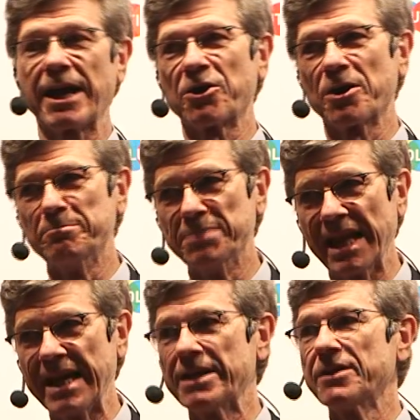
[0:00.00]
They are a
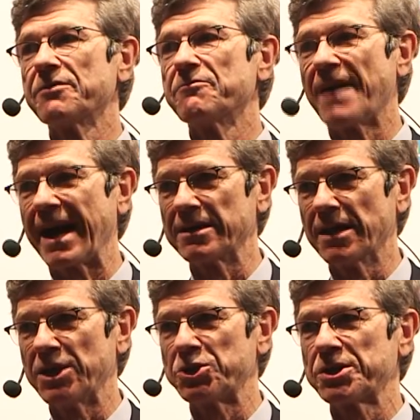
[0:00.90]
blatant
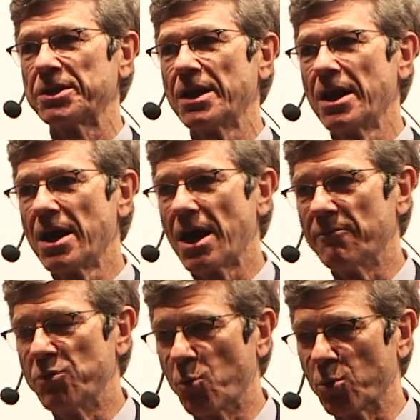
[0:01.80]
violation
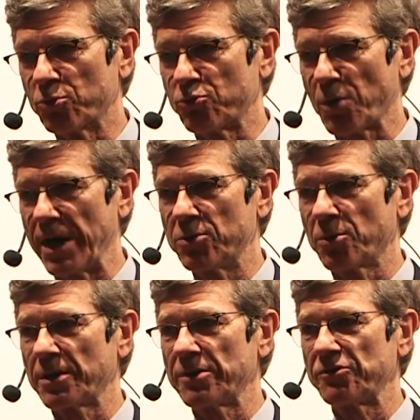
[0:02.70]
of the World
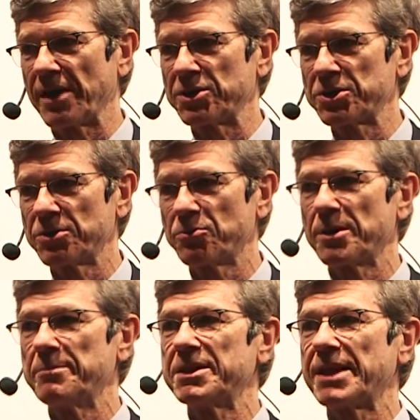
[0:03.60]
Trade Organization
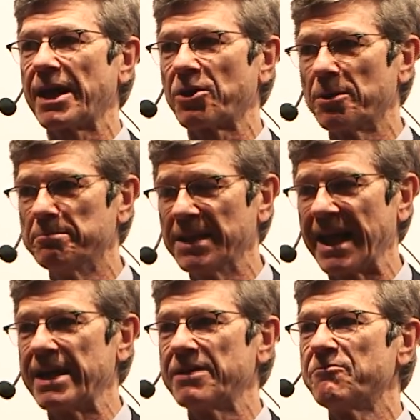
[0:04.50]
agreement. They are a
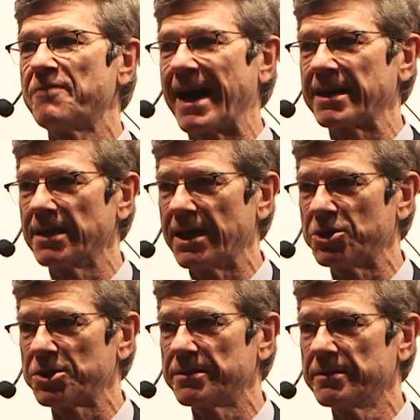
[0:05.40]
blatant
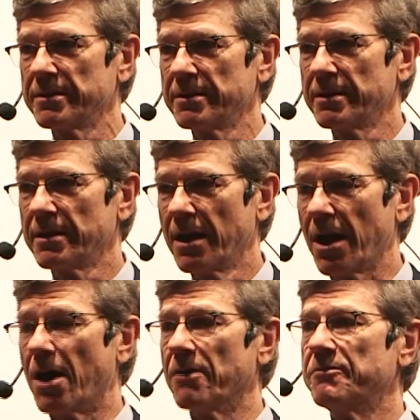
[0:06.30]
violation
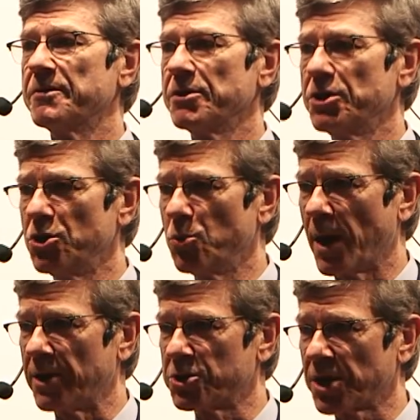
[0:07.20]
of the
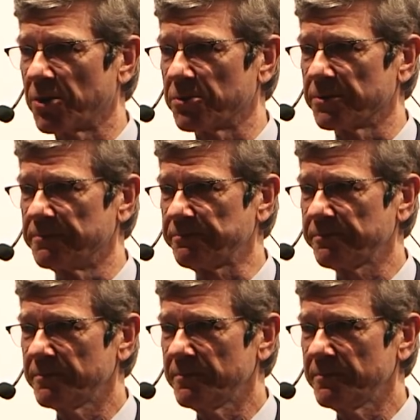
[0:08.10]
UN Charter.